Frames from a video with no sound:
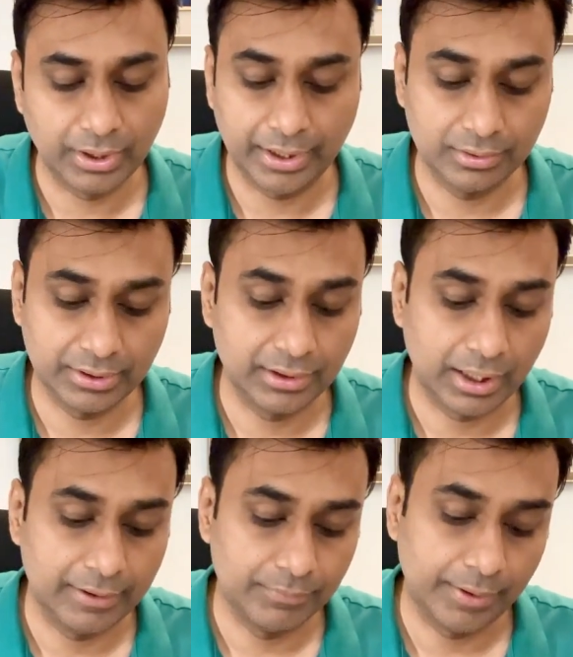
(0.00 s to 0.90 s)
and then
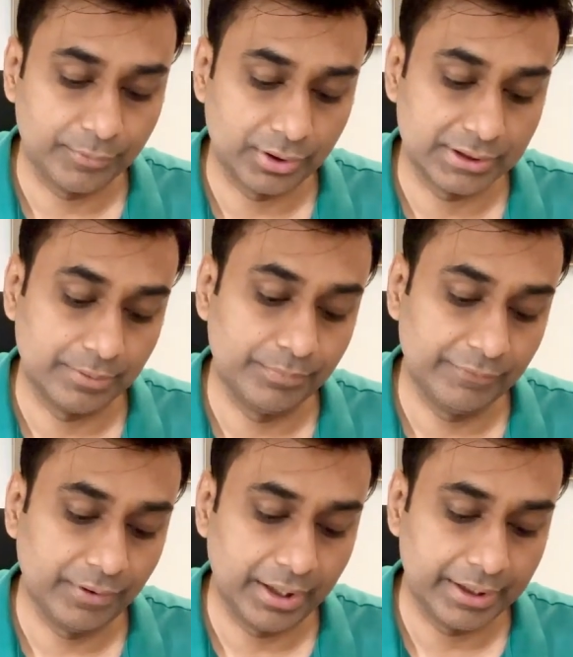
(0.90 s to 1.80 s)
I'm going to
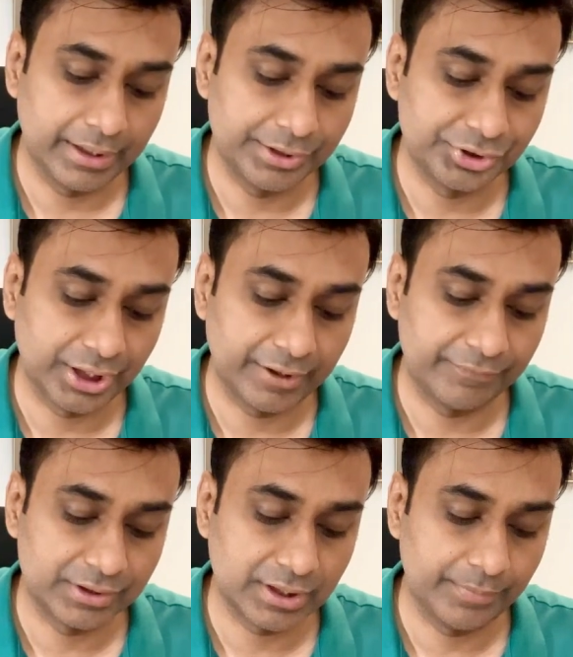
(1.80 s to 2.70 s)
simplify it and check
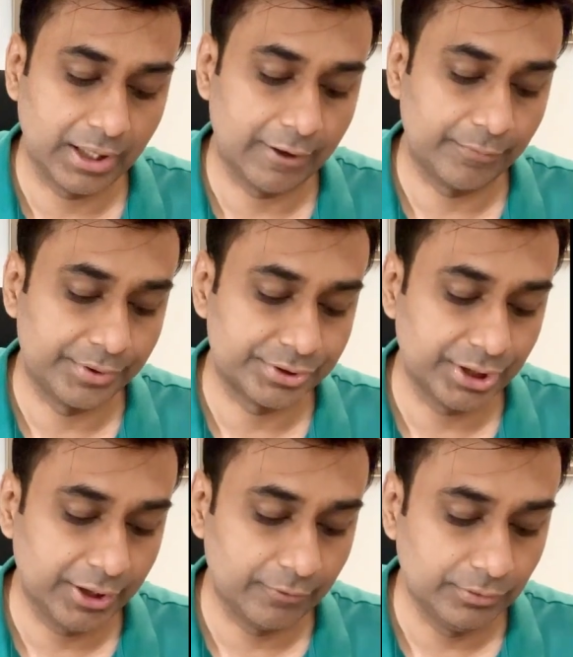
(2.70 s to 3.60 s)
if it's coming out to be
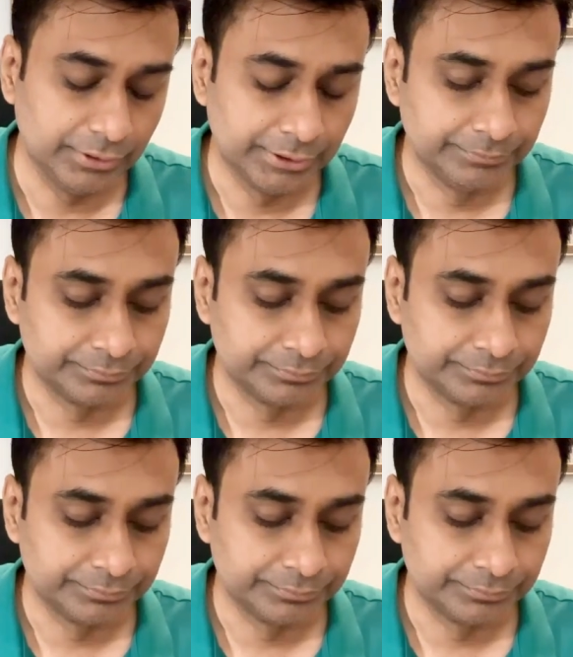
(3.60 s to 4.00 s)
0.